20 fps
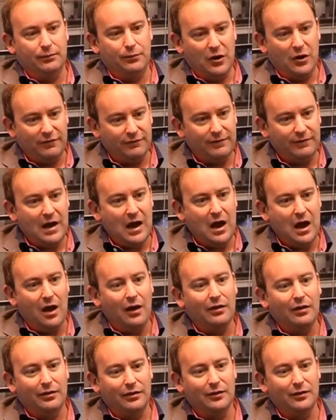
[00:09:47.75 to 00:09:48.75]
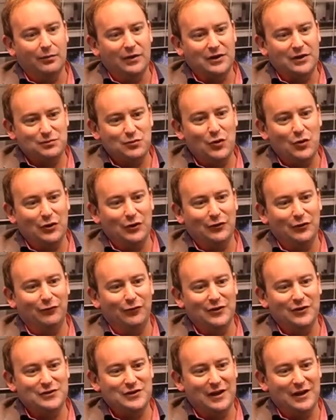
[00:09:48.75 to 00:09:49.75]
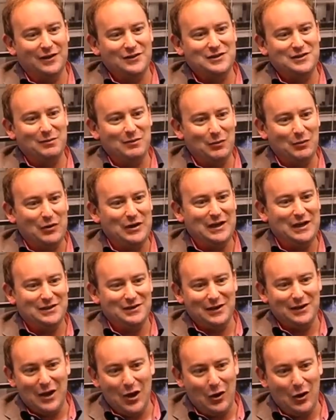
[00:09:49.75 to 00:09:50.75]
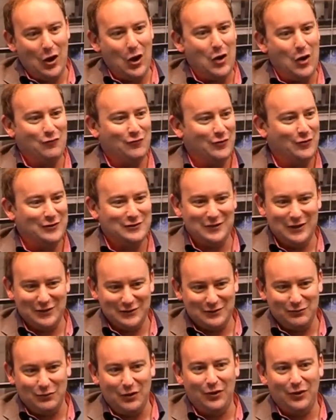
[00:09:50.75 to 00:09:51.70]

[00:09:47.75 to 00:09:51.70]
by far the biggest point of difference, and it's something we need to nail home for this next,